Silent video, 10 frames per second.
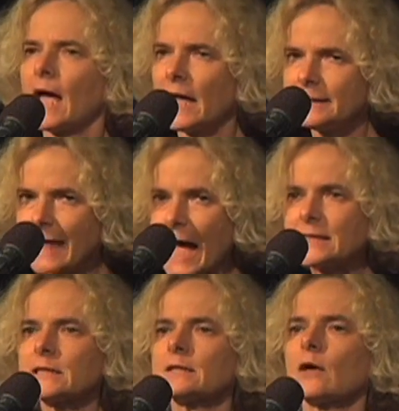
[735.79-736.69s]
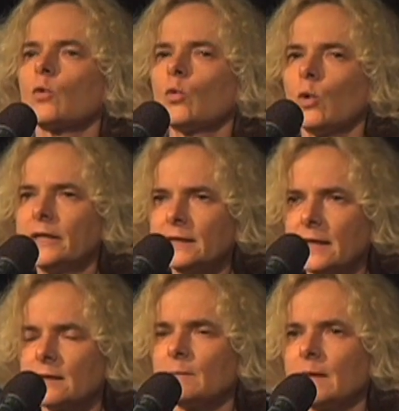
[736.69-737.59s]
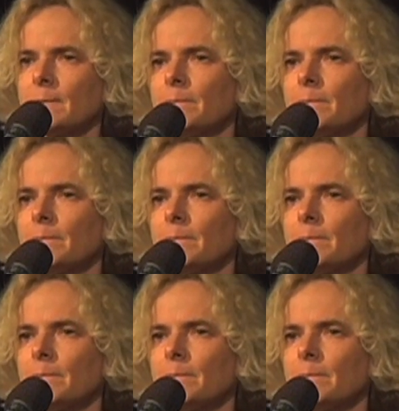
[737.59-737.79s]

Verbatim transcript: And that's when it hit me.